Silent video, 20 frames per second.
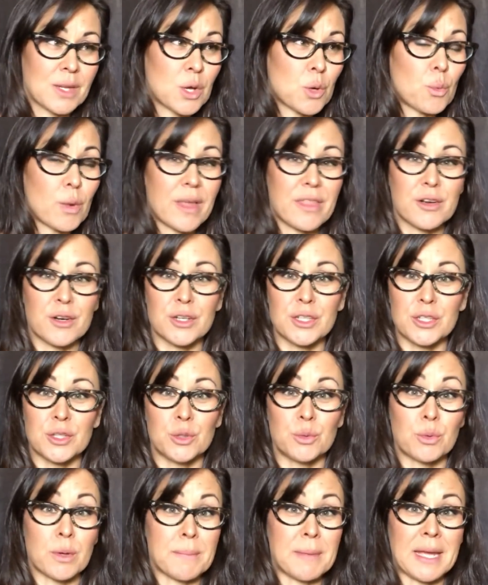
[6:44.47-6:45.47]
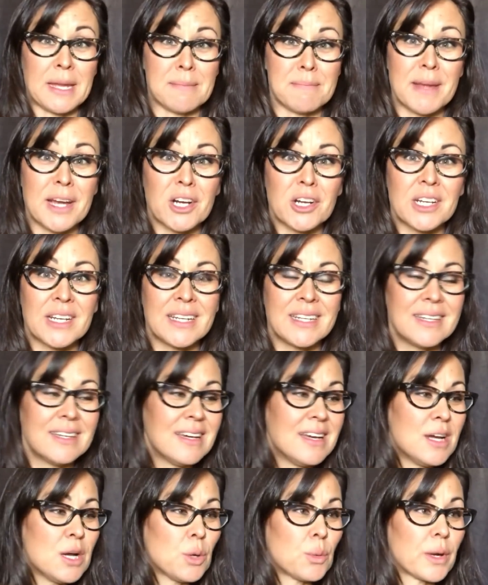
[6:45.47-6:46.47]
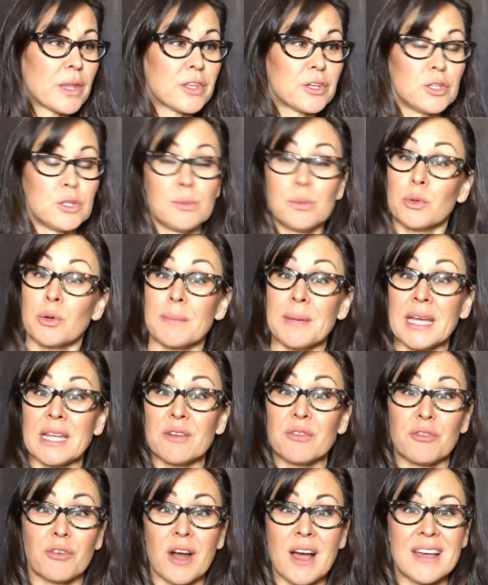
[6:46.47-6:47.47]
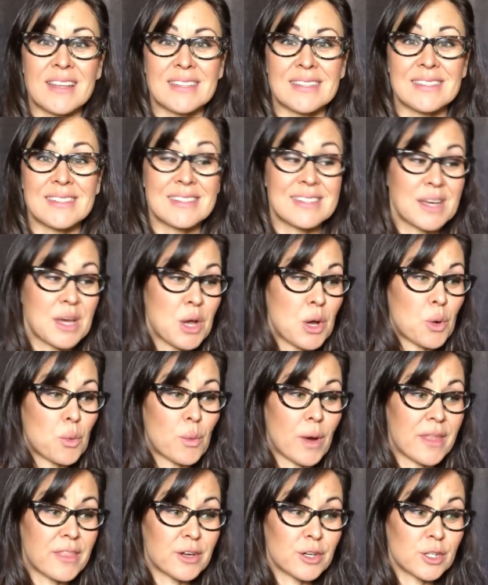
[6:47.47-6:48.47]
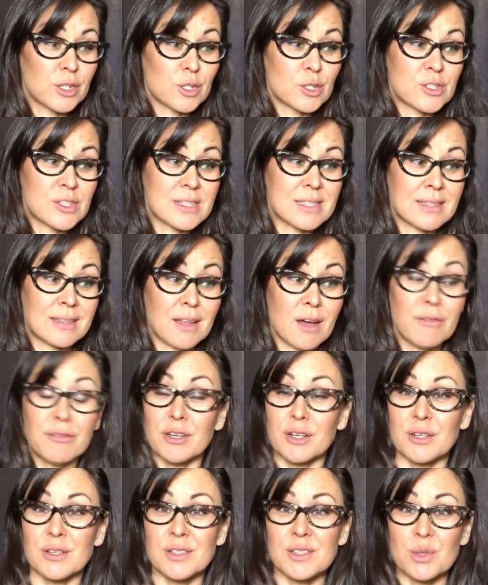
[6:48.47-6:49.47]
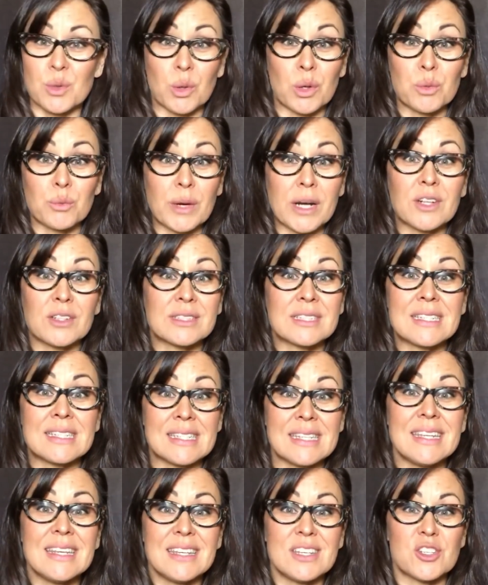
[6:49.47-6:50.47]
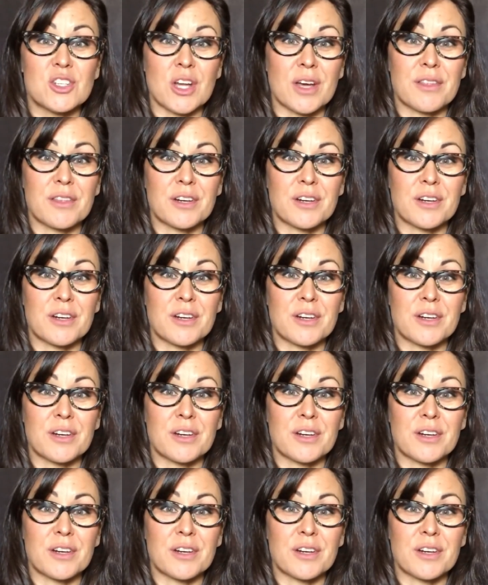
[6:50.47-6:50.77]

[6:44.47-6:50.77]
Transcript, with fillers: Whether you remain married, whether you remain friends, whether you're just lovers or rarely see each